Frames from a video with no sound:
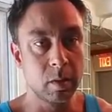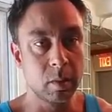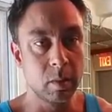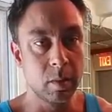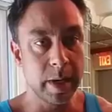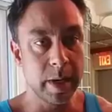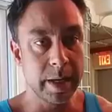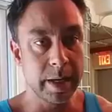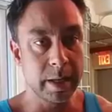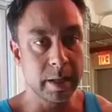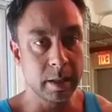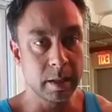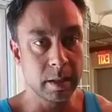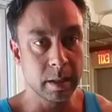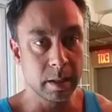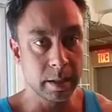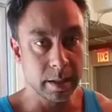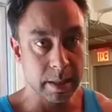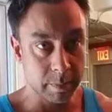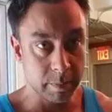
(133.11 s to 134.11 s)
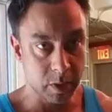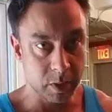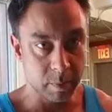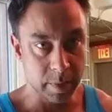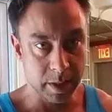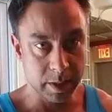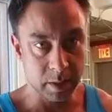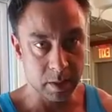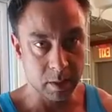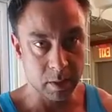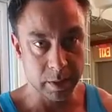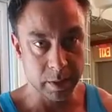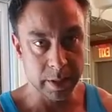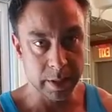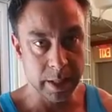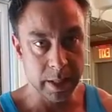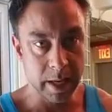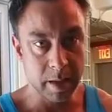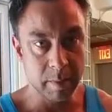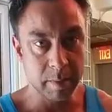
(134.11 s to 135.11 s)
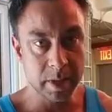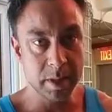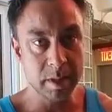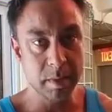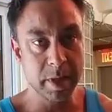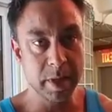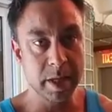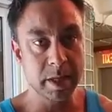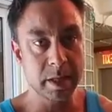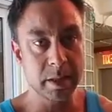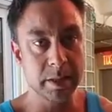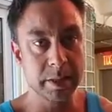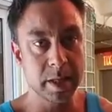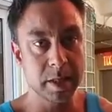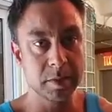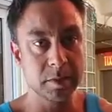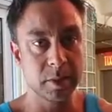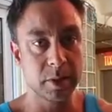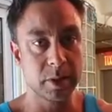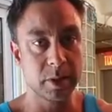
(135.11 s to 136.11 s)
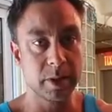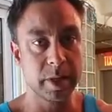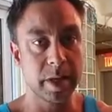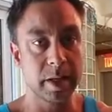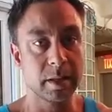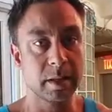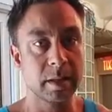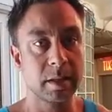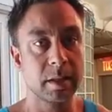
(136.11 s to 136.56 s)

when it comes to muscle growth. Hey Musclemania, thanks for joining.